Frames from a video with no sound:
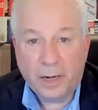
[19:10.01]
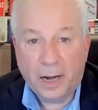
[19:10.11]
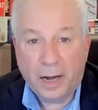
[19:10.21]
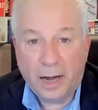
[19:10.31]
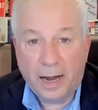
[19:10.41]

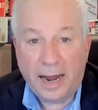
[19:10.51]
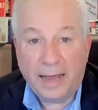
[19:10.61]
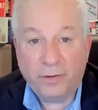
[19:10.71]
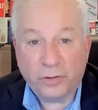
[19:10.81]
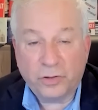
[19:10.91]

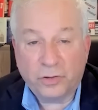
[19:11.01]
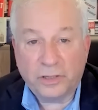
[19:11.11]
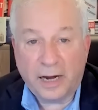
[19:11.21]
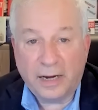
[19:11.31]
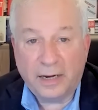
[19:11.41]
and they're still
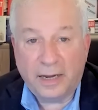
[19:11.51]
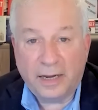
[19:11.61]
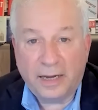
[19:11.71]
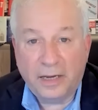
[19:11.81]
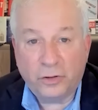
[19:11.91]

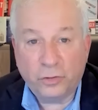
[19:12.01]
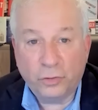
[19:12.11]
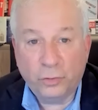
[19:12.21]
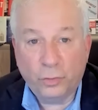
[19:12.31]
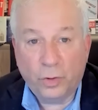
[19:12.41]
tightening
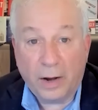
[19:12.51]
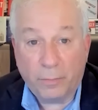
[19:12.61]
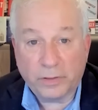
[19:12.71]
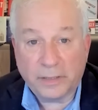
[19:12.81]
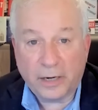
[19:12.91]
into a
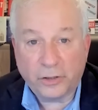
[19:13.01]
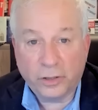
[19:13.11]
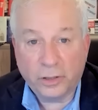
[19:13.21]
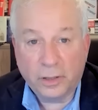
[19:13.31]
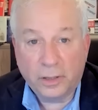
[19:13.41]

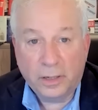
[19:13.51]
recession.